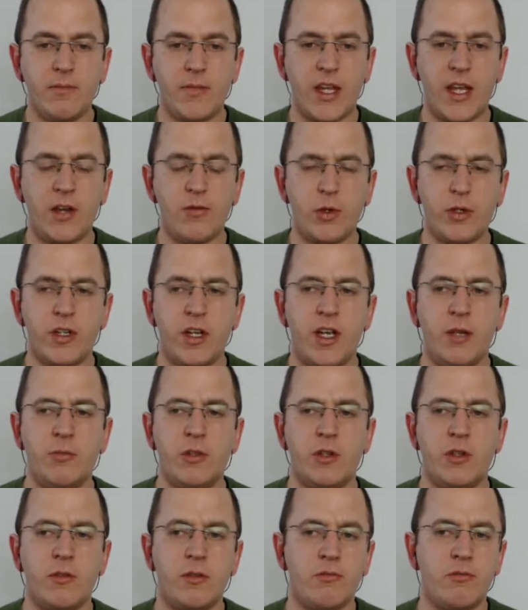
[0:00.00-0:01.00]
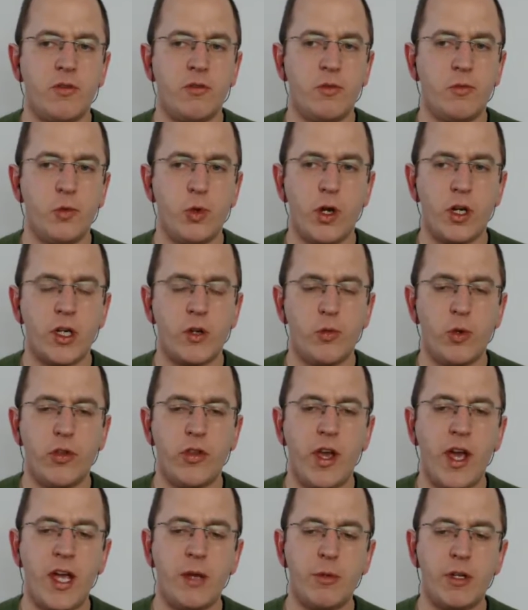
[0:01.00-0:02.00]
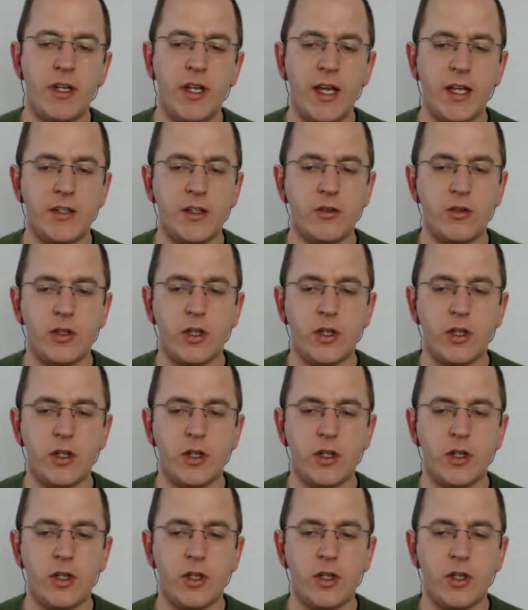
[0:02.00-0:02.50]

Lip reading: every time you're working with Hibernate and